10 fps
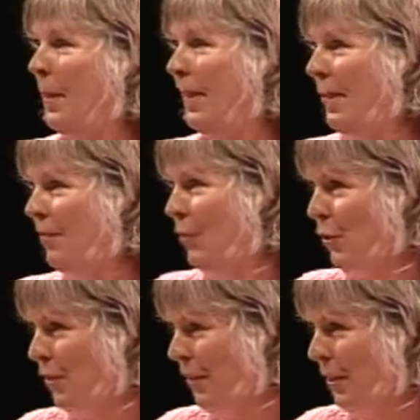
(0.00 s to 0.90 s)
even though
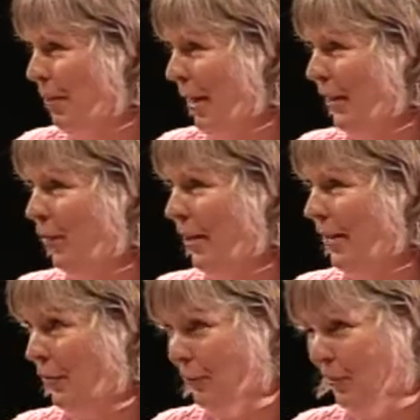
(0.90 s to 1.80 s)
you feel it in the back of your
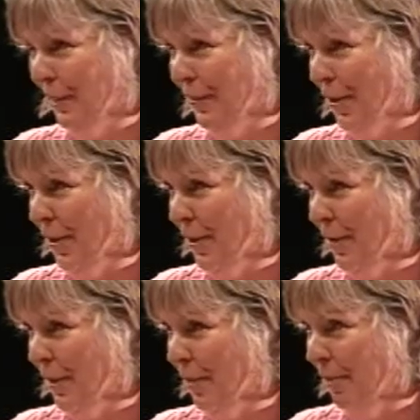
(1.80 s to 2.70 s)
legs, it's really starting
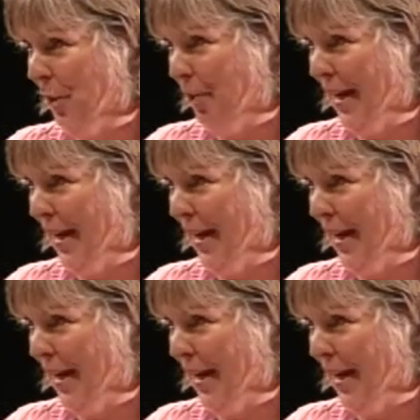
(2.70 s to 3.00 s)
with the low back.